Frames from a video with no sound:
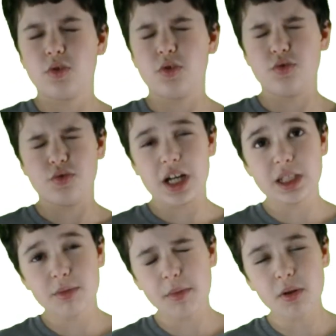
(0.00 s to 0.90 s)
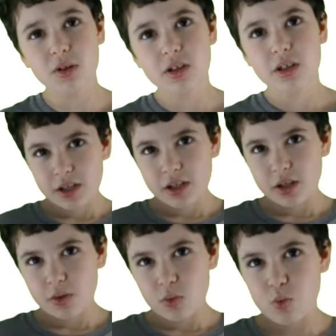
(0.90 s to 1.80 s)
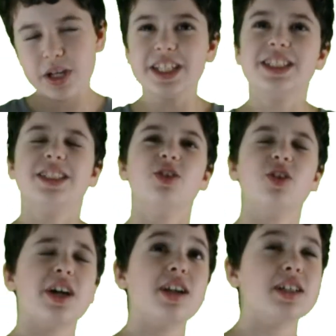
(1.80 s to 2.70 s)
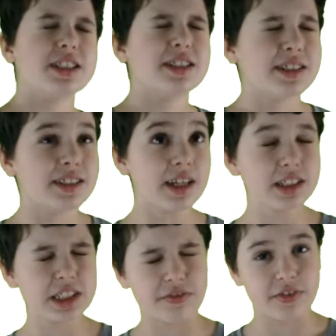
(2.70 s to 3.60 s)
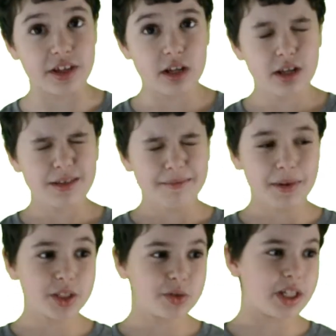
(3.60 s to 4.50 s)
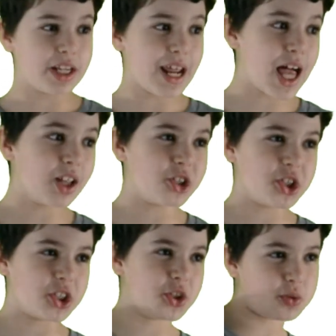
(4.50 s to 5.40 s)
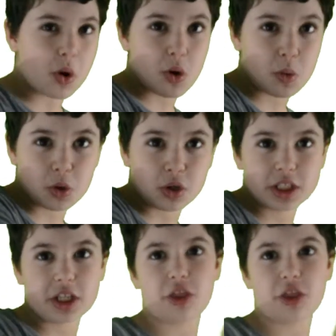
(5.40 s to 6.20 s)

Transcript: graspable, we can still get a sense of it by using analogies to our world in